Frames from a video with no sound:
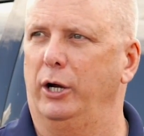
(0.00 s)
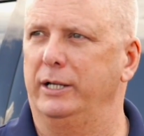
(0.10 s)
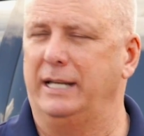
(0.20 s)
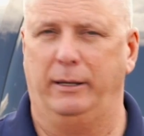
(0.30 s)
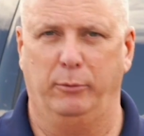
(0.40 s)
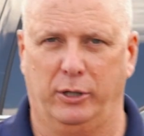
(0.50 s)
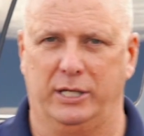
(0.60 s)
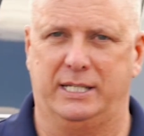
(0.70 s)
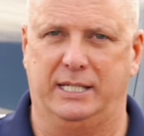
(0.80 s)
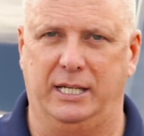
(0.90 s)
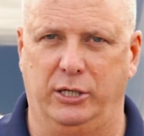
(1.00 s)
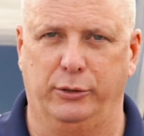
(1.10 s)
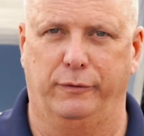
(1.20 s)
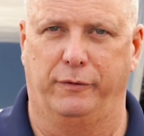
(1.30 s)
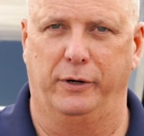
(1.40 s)
Is anyone going to see
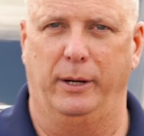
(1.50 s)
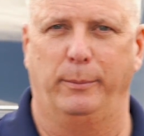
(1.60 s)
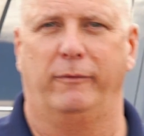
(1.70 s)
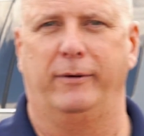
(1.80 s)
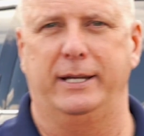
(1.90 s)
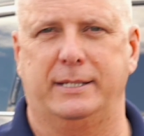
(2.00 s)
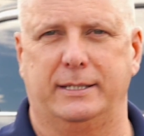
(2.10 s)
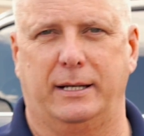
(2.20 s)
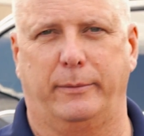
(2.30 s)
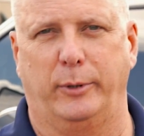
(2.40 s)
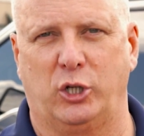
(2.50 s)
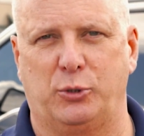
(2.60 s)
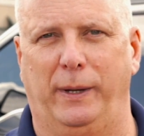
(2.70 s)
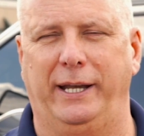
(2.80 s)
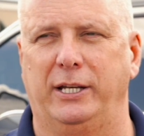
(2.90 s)
you for a number of reasons? I'm going to
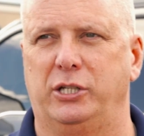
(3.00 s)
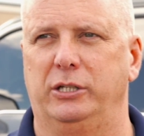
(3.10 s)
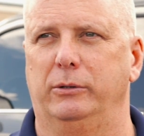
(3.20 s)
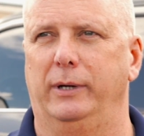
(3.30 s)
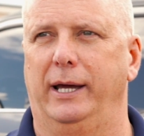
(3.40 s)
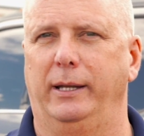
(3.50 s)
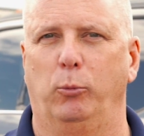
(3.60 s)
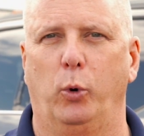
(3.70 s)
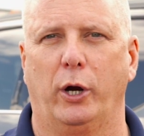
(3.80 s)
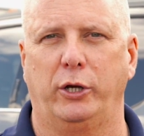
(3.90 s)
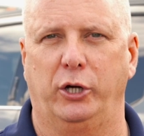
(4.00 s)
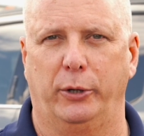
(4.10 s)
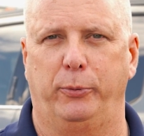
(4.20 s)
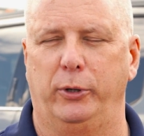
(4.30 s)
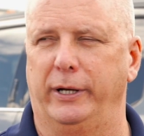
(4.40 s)
explain it to you, and then where you're going to
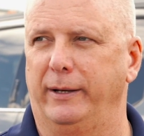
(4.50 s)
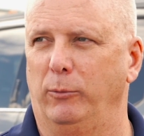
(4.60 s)
put it.